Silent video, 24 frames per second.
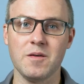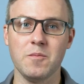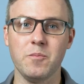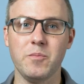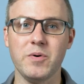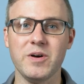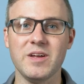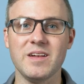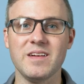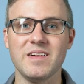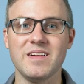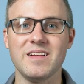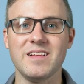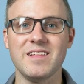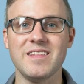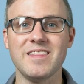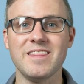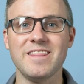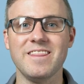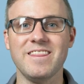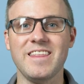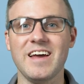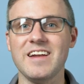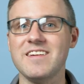but
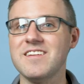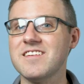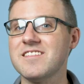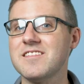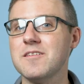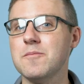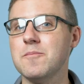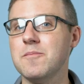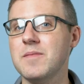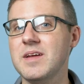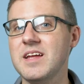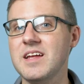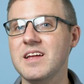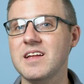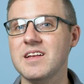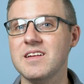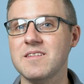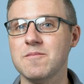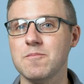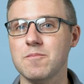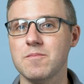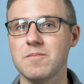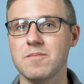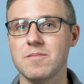that doesn't
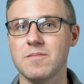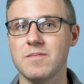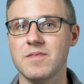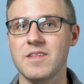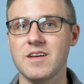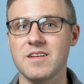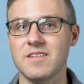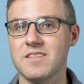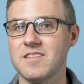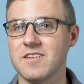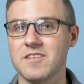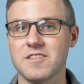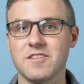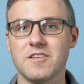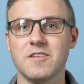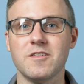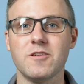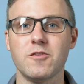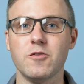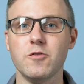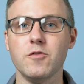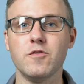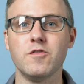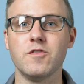mean that such
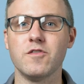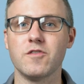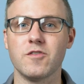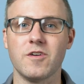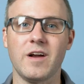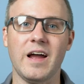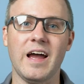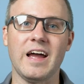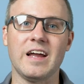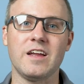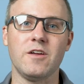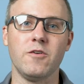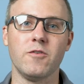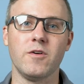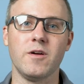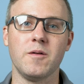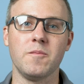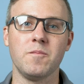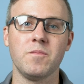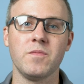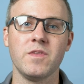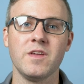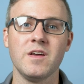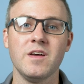conclusions are
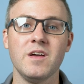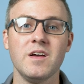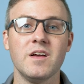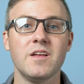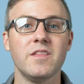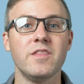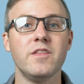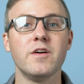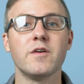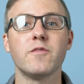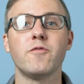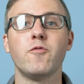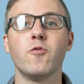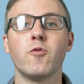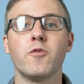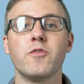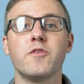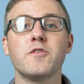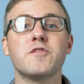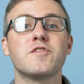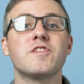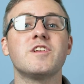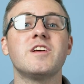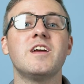accurate. Therefore,
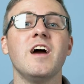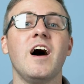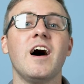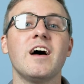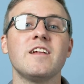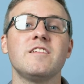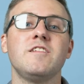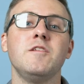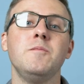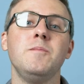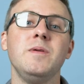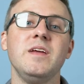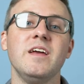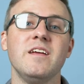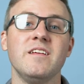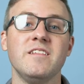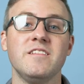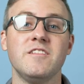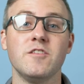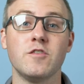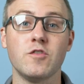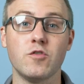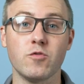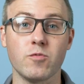there's got to be a
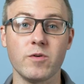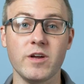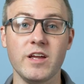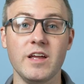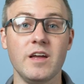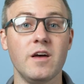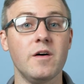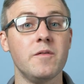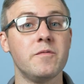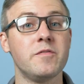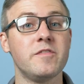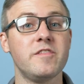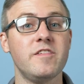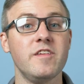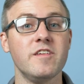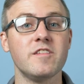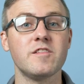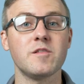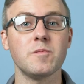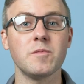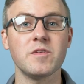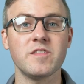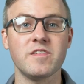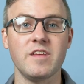degree of
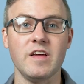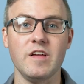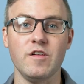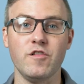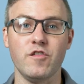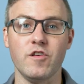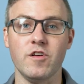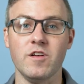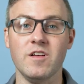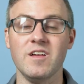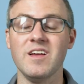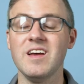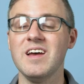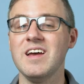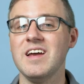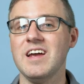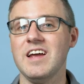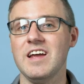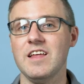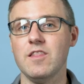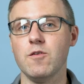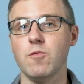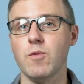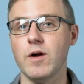
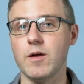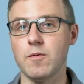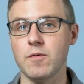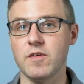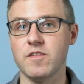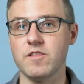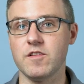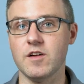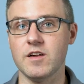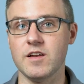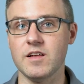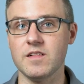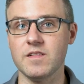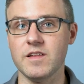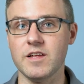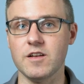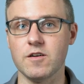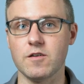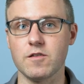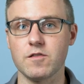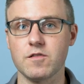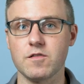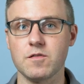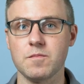systemization in the way we study
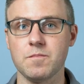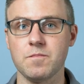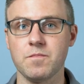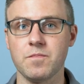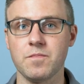leaders.